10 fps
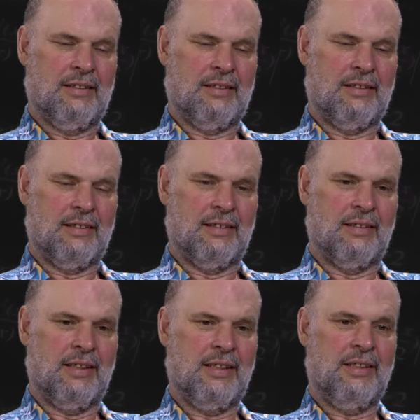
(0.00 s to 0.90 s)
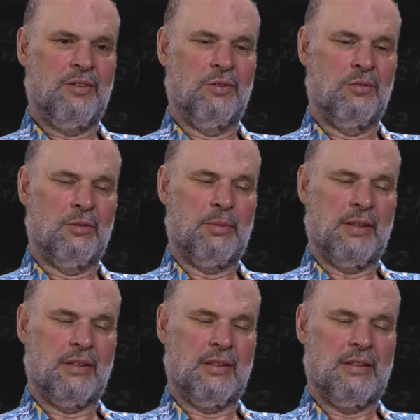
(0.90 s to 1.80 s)
And he knew
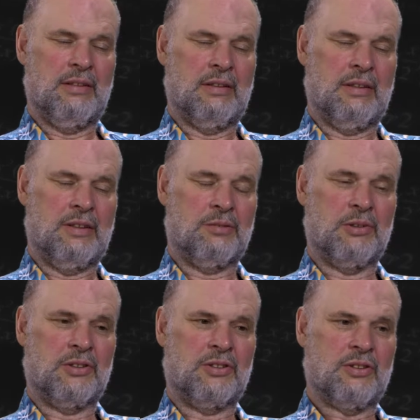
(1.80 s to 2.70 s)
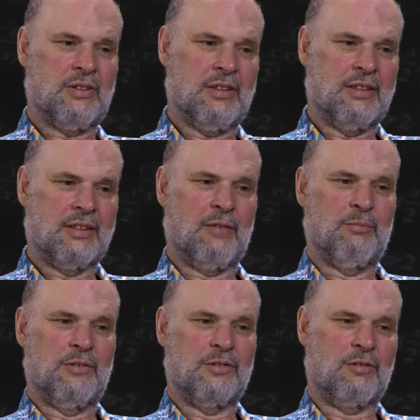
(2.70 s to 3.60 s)
about a Swiss
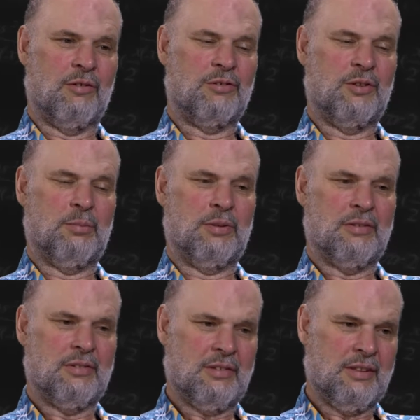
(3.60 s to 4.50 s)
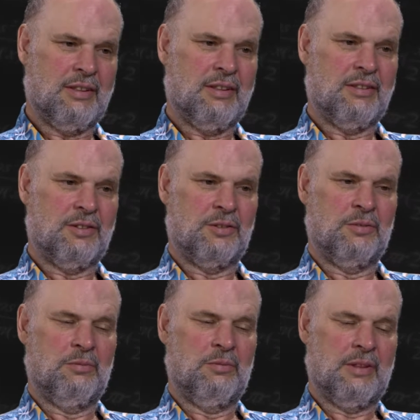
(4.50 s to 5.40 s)
government scholarship
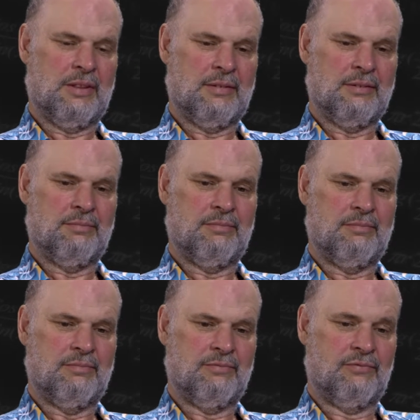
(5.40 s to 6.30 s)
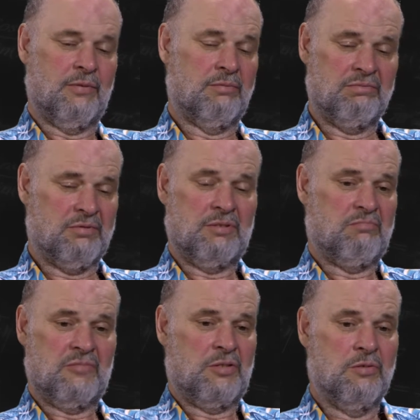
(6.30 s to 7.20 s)
to for
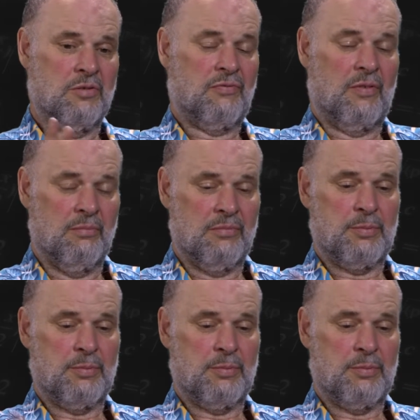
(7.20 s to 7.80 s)
students from